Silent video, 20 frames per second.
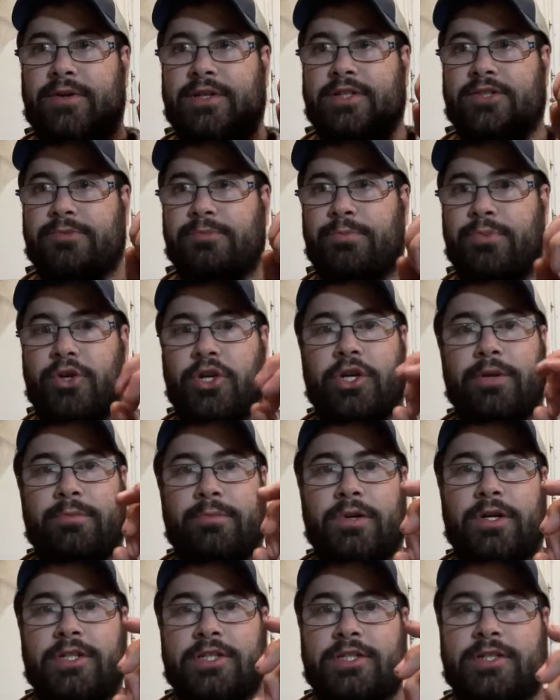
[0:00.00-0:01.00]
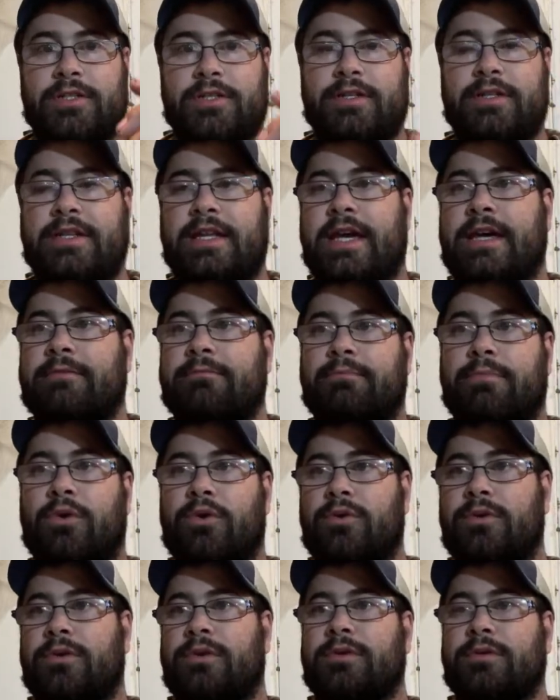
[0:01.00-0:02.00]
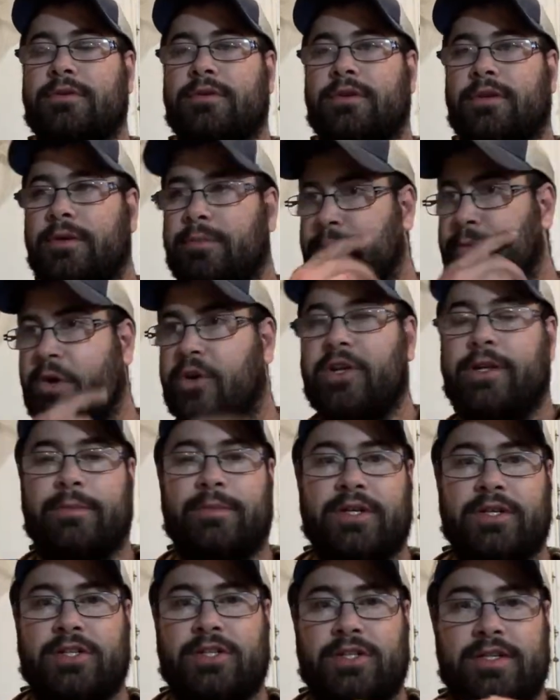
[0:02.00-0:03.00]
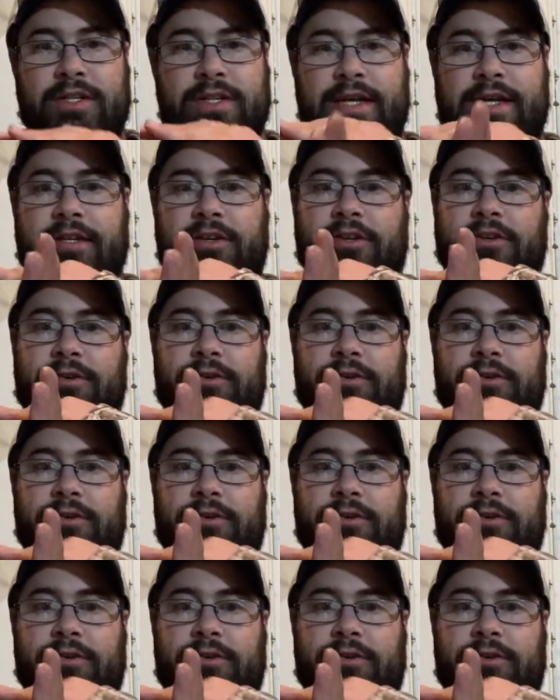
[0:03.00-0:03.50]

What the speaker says: it's pretty much dead bolt or pretty much dead